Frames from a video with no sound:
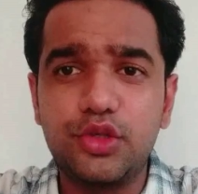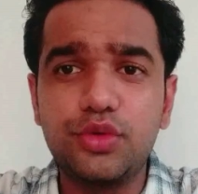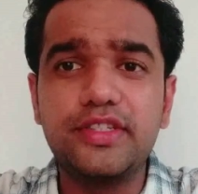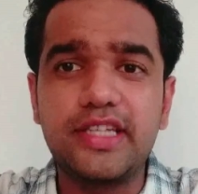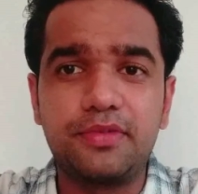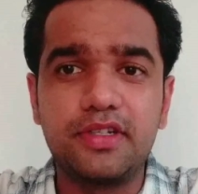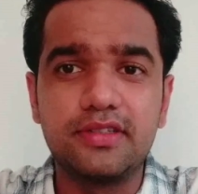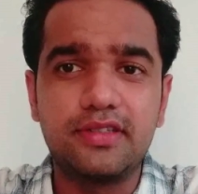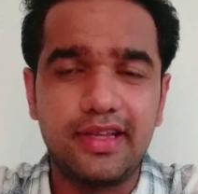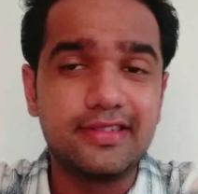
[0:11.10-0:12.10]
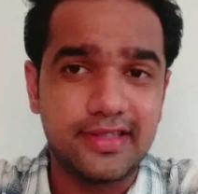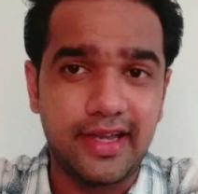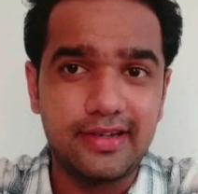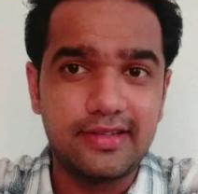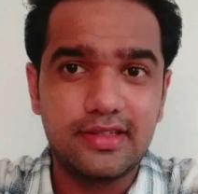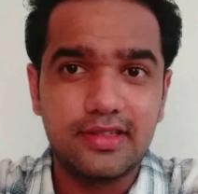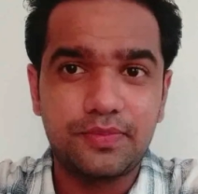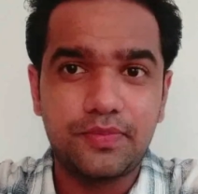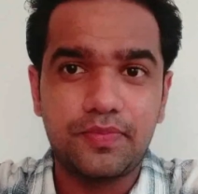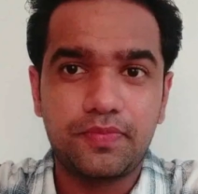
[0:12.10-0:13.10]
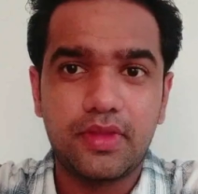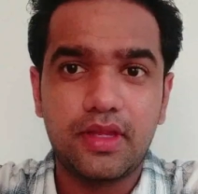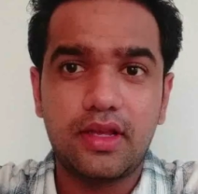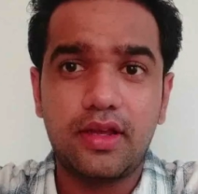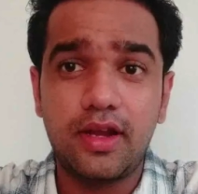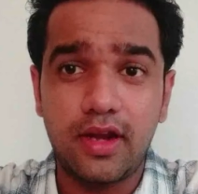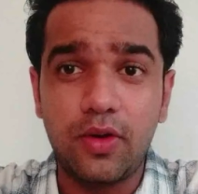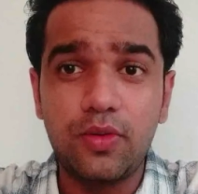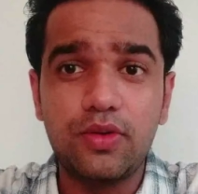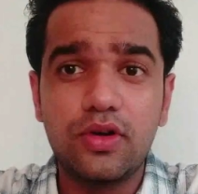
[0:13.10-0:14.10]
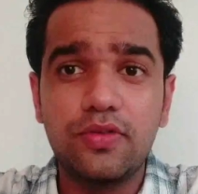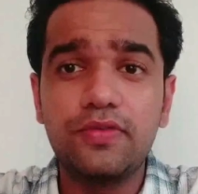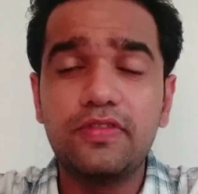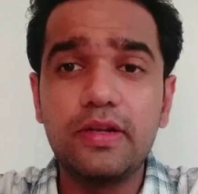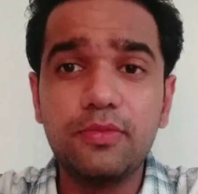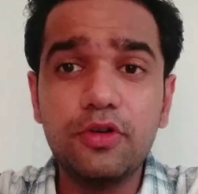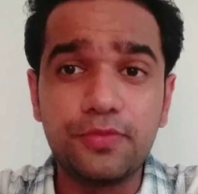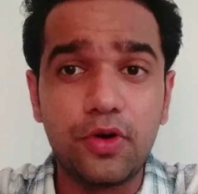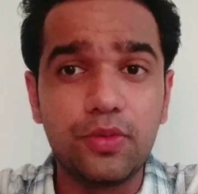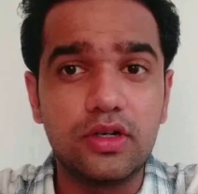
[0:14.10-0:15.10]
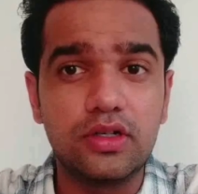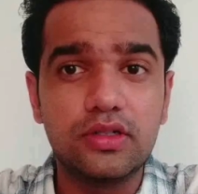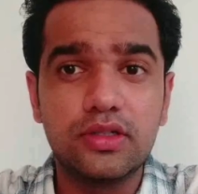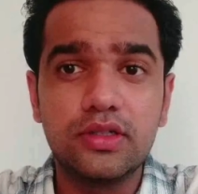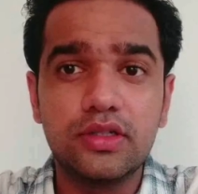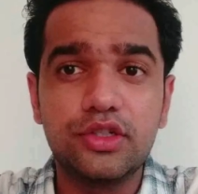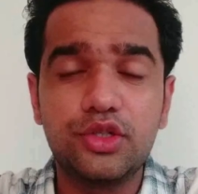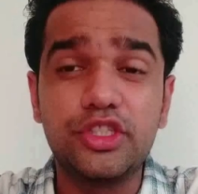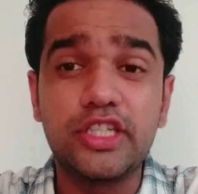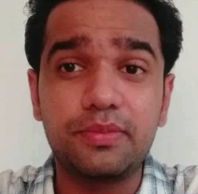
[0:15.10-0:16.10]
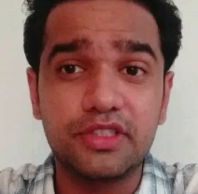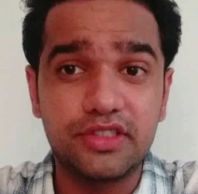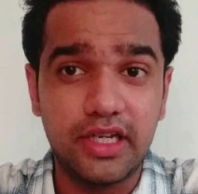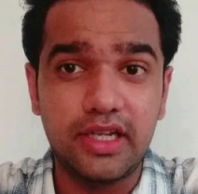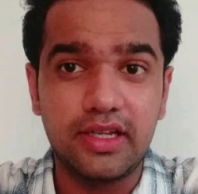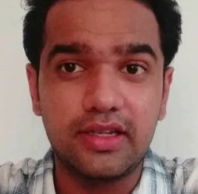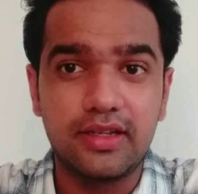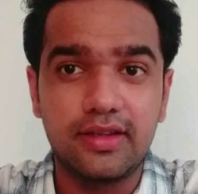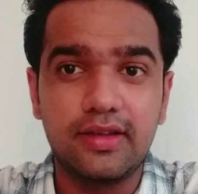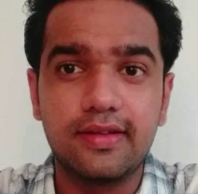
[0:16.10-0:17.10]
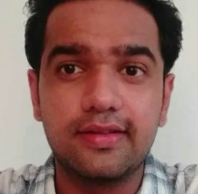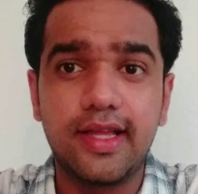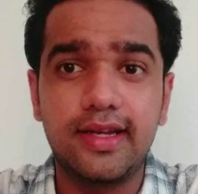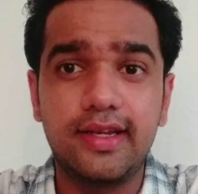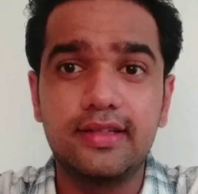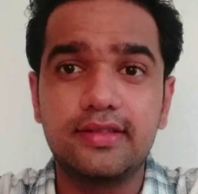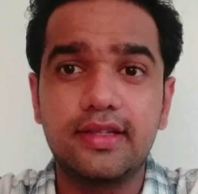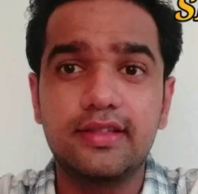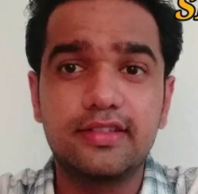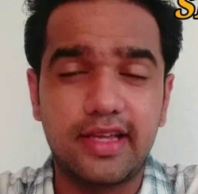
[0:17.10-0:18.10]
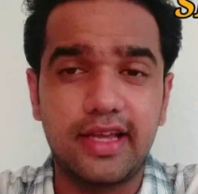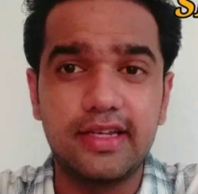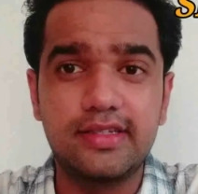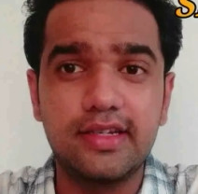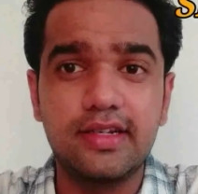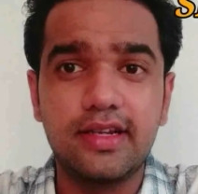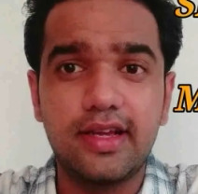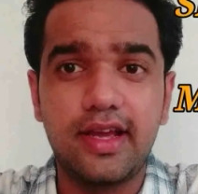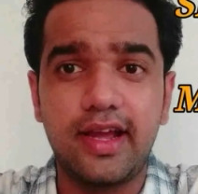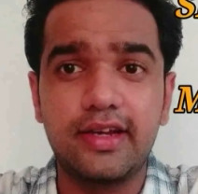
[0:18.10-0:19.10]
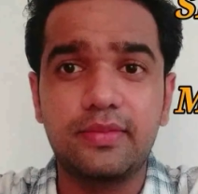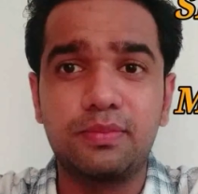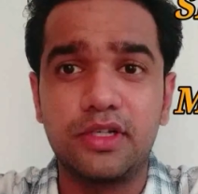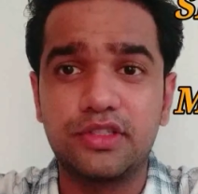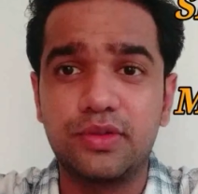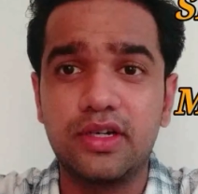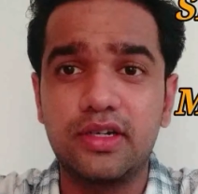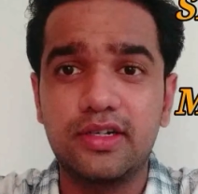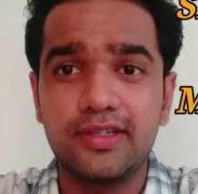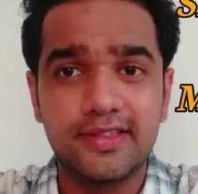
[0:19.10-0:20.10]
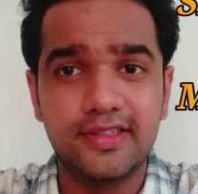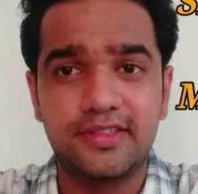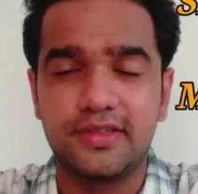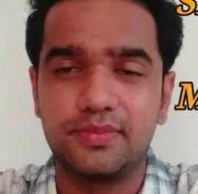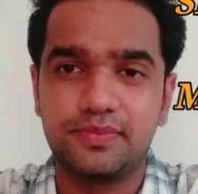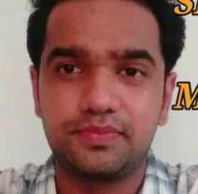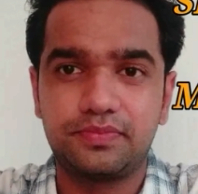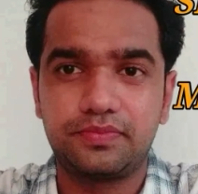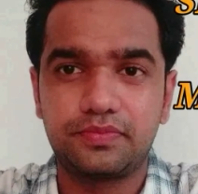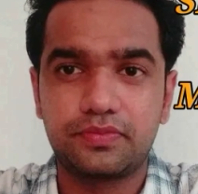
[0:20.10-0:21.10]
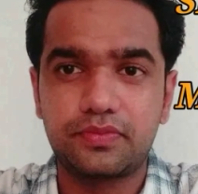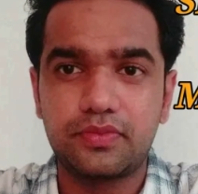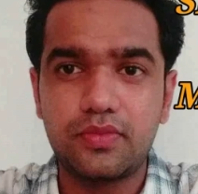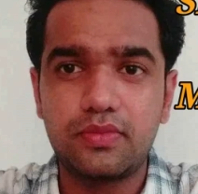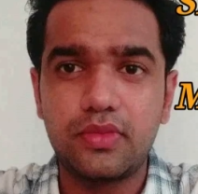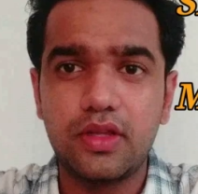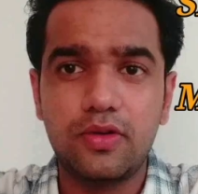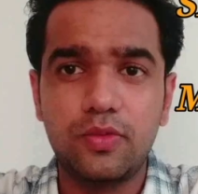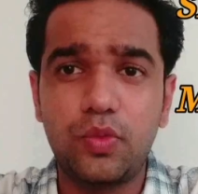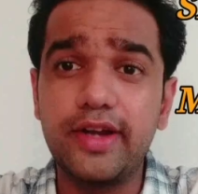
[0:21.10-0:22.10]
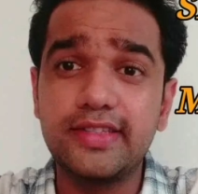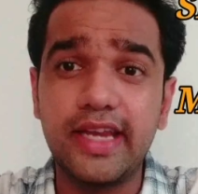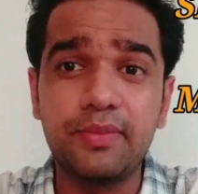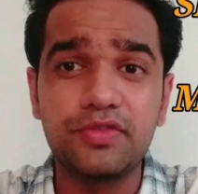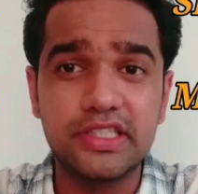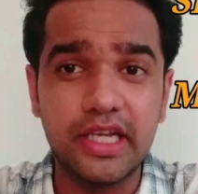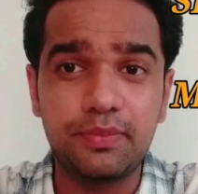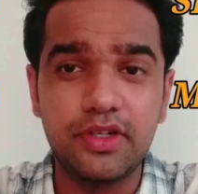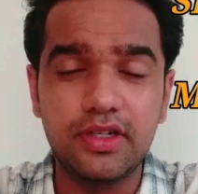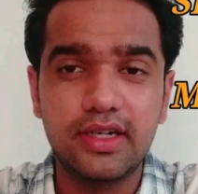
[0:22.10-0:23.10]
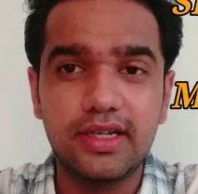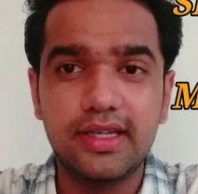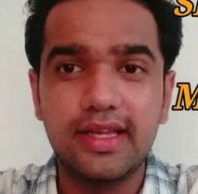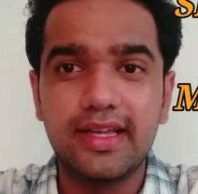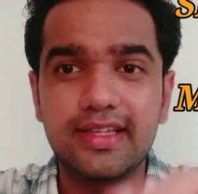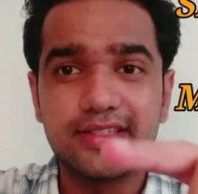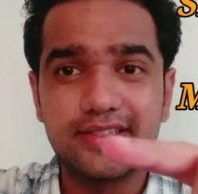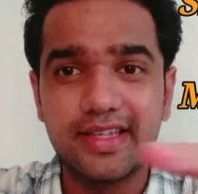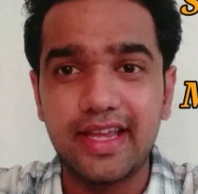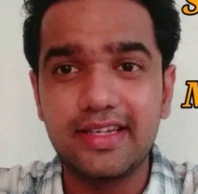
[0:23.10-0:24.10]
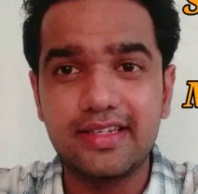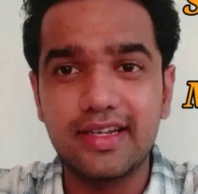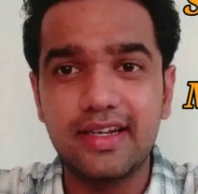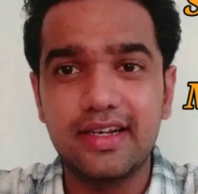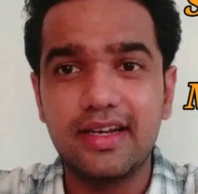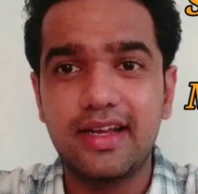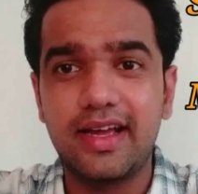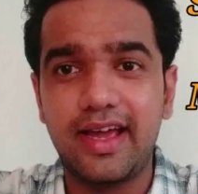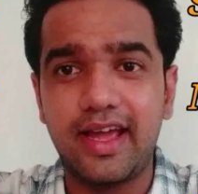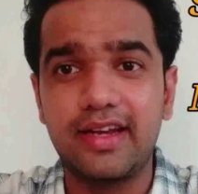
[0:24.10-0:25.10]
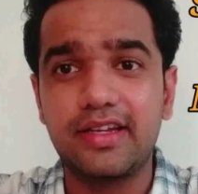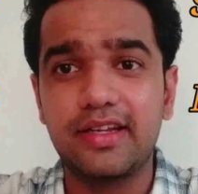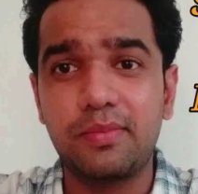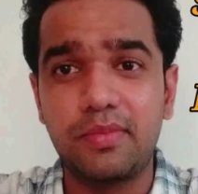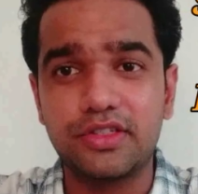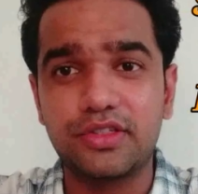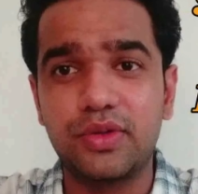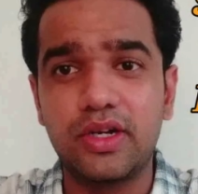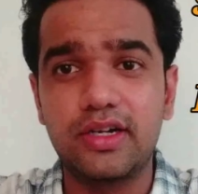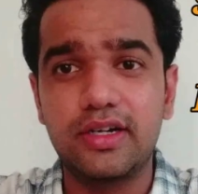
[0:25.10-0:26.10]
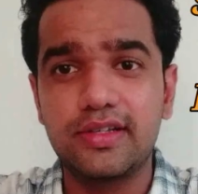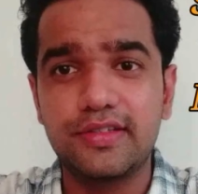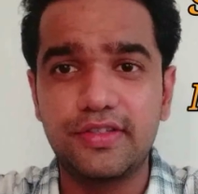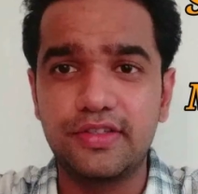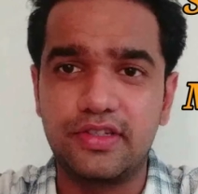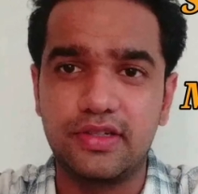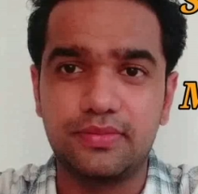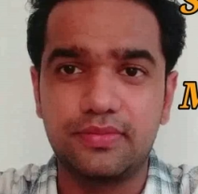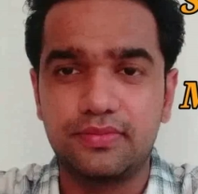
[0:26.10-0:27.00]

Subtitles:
2 chapters in science, and now we will move forward to chapter 3, that is skeletal and muscular system. What is the name of the chapter? Skeletal and muscular system.